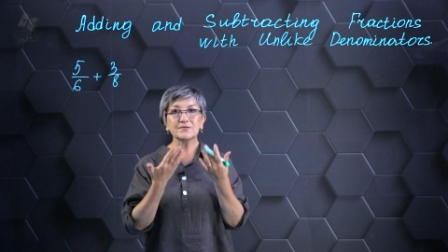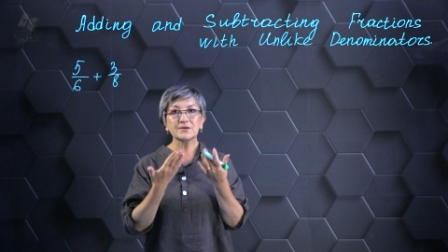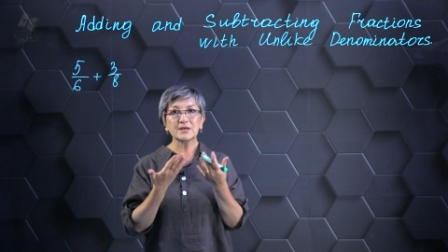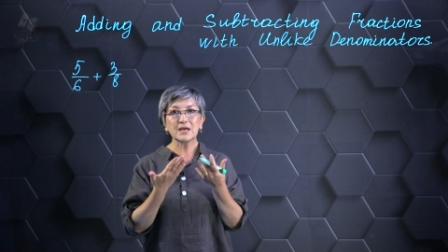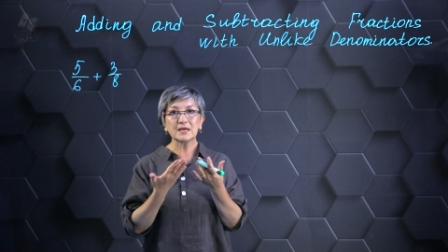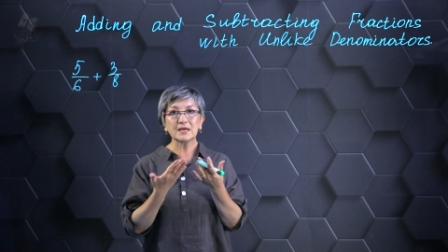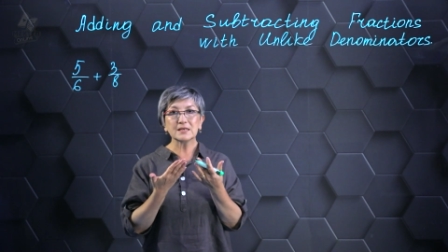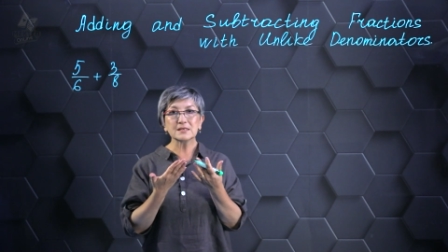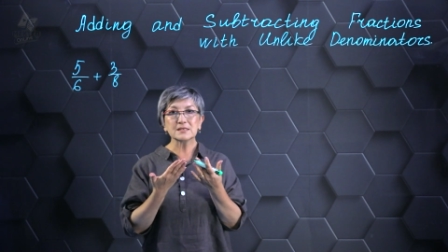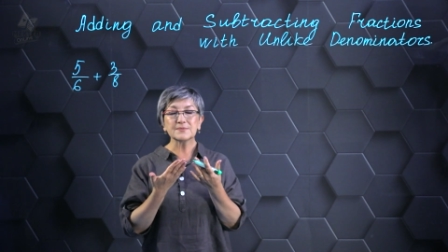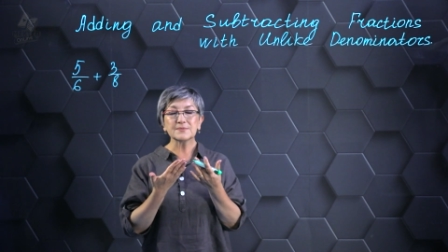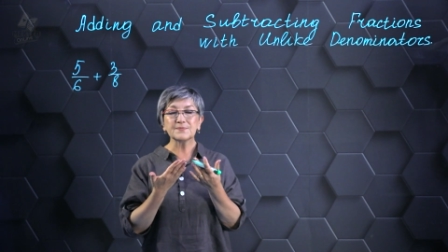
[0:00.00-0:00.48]

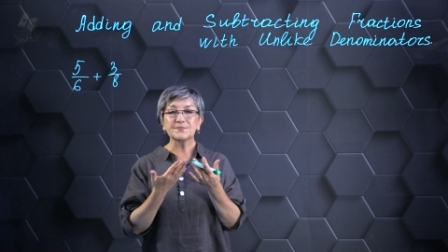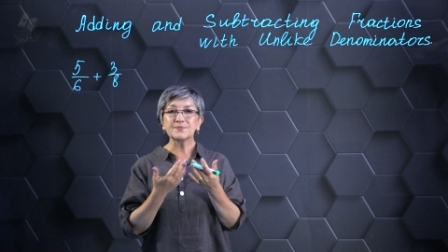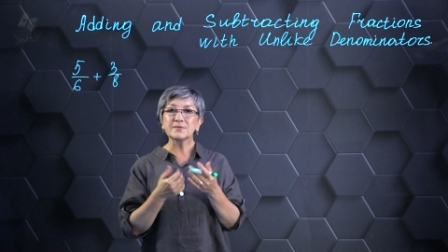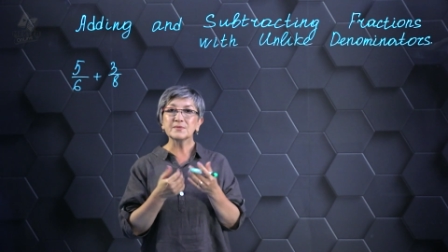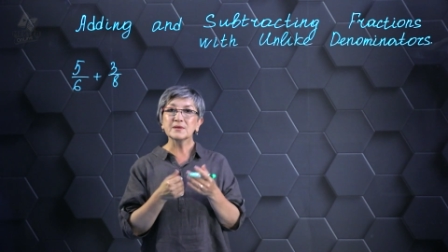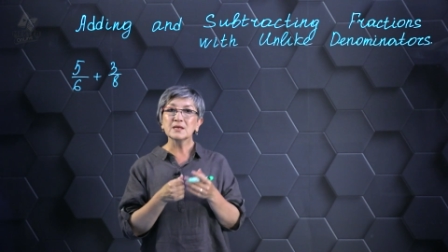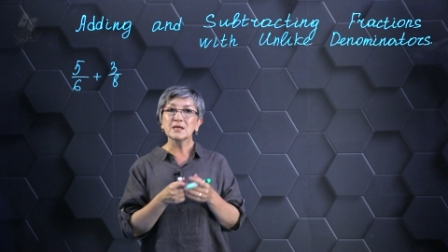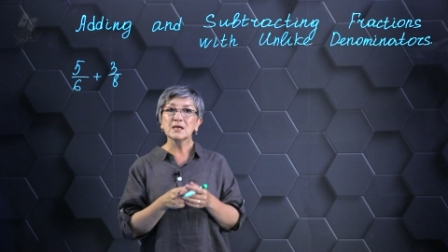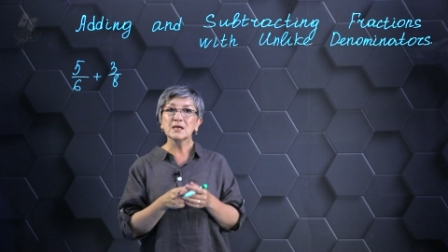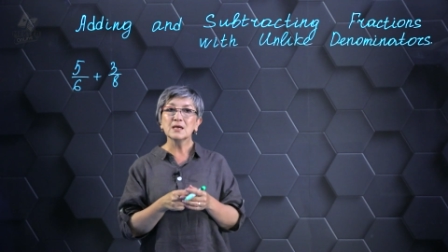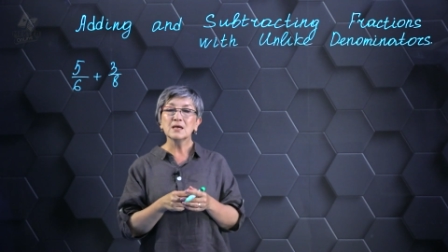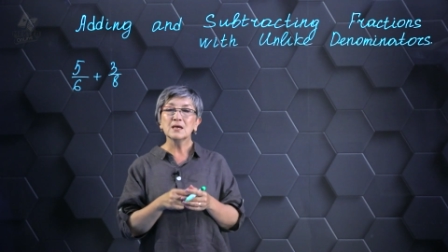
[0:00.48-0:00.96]
Therefore,
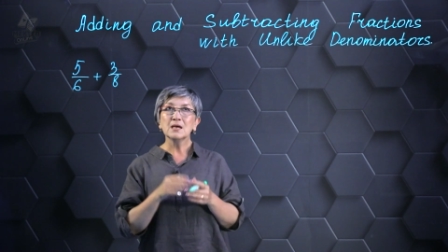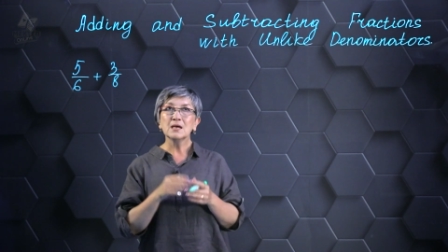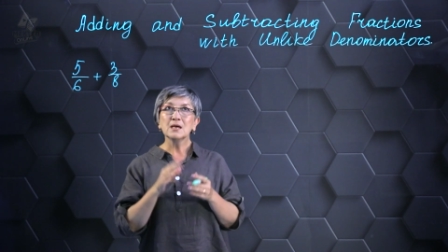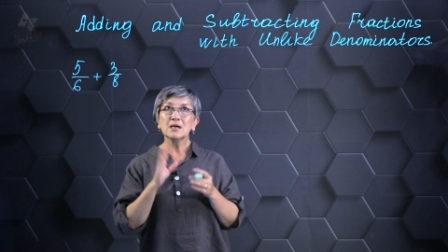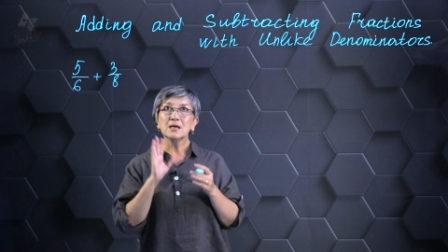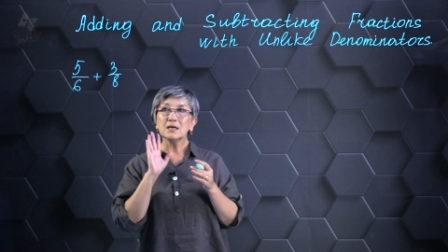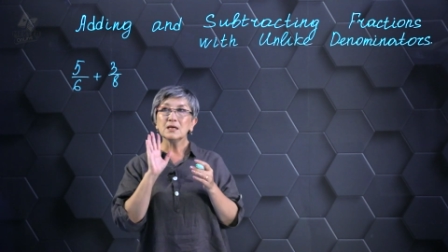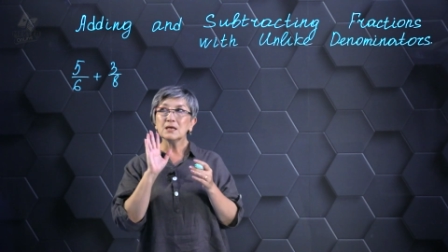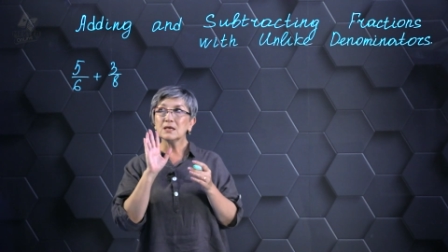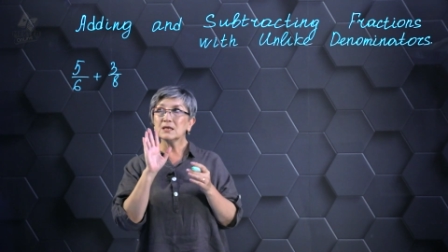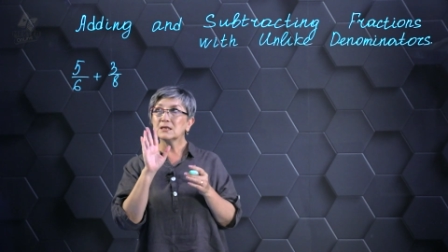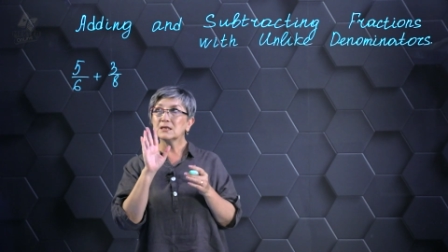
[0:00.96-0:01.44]
what
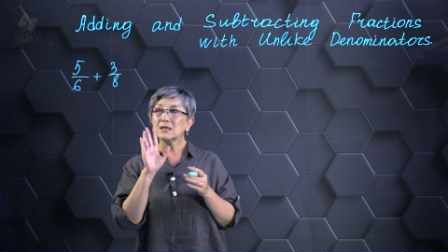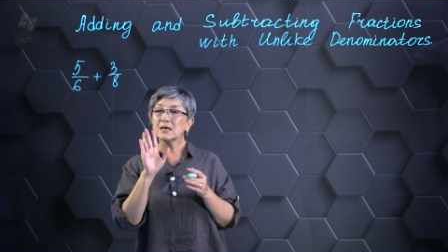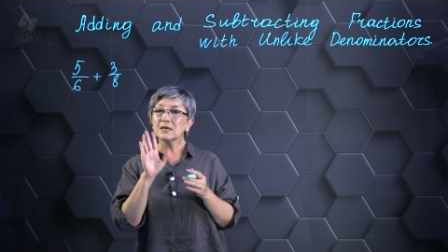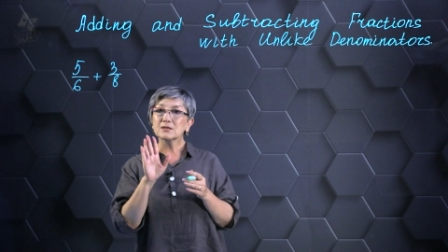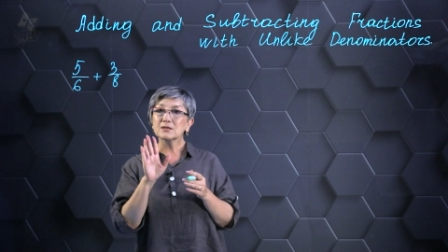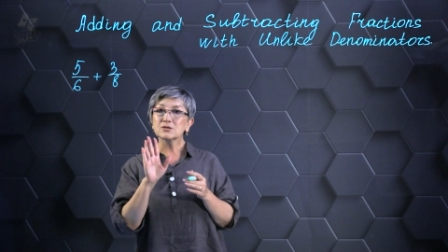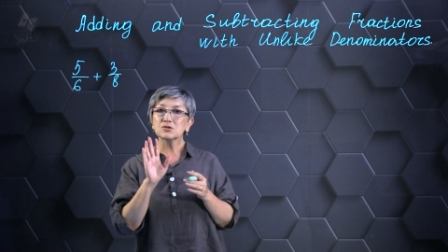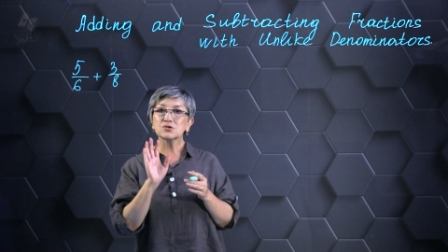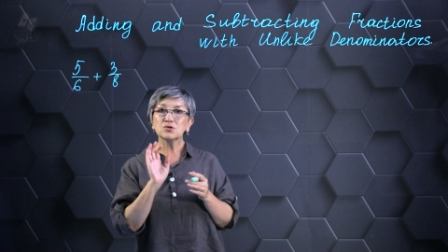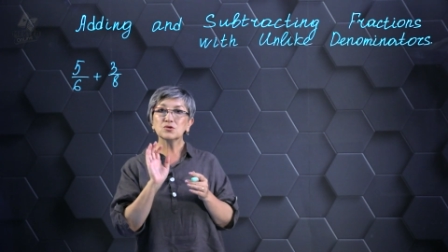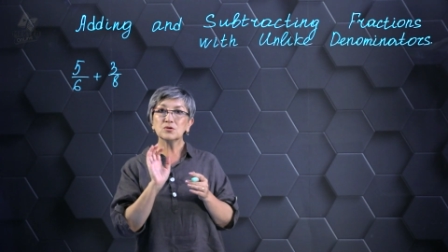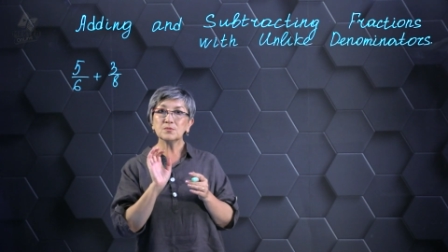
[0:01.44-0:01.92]
actions do
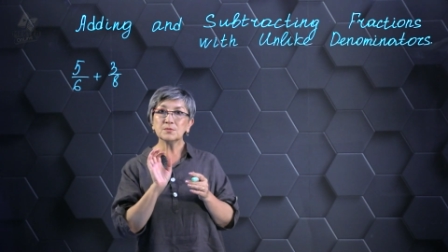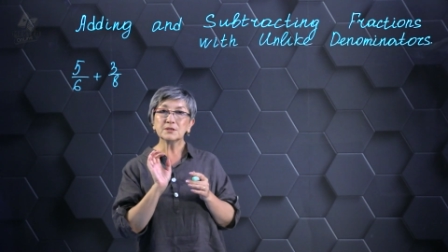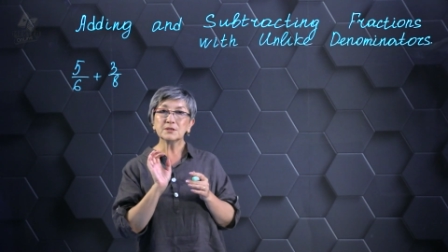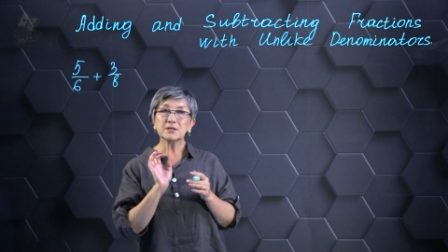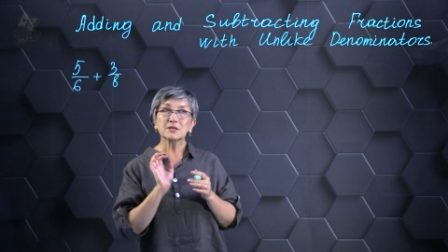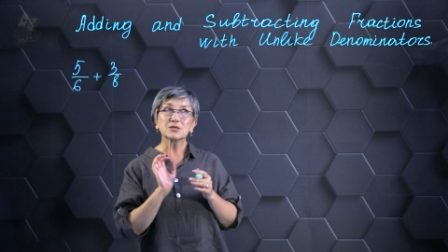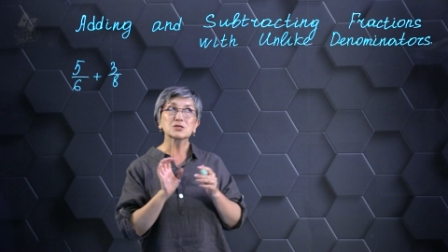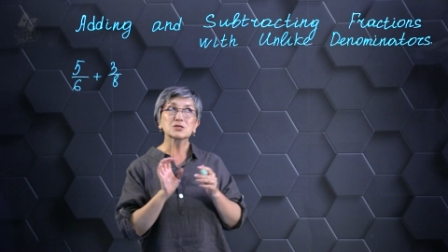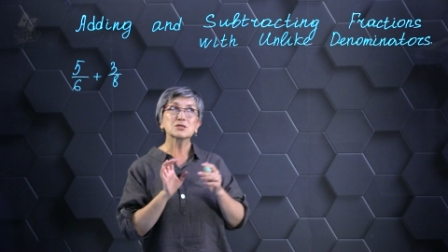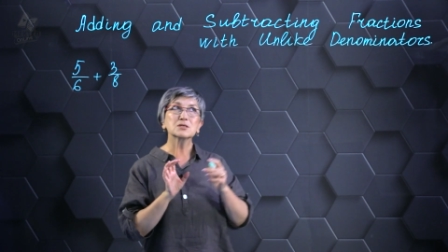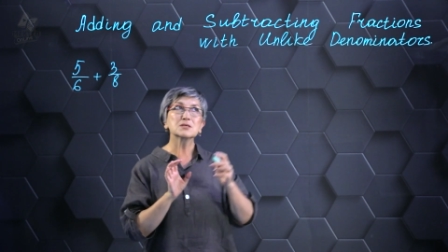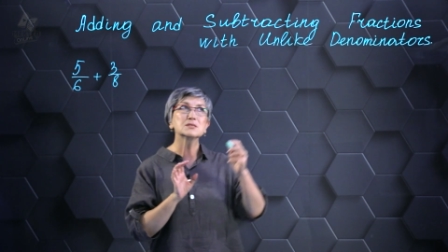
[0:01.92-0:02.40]
we need to
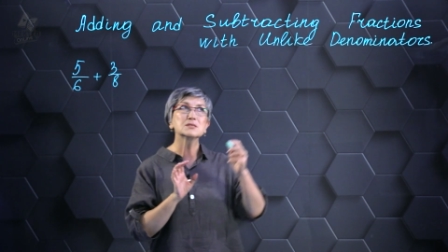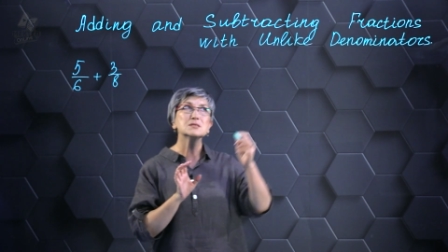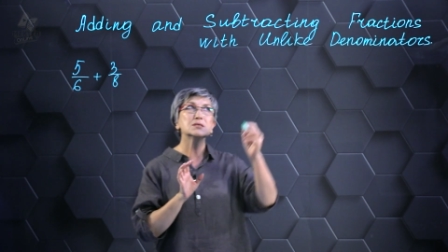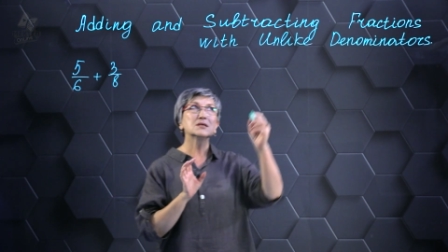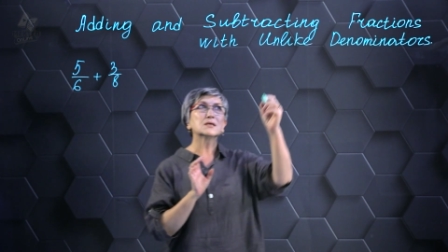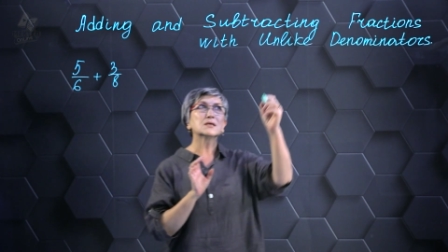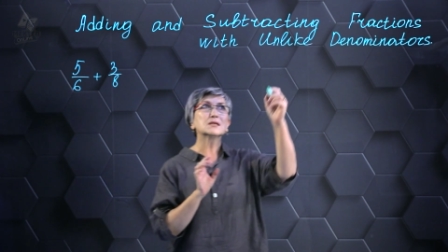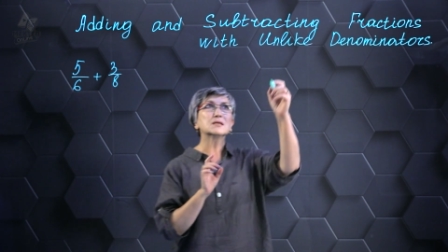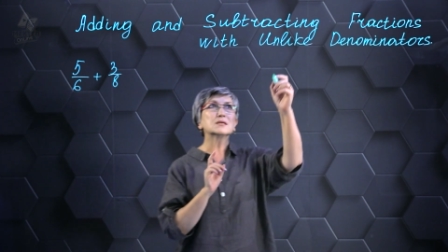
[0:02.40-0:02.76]
take?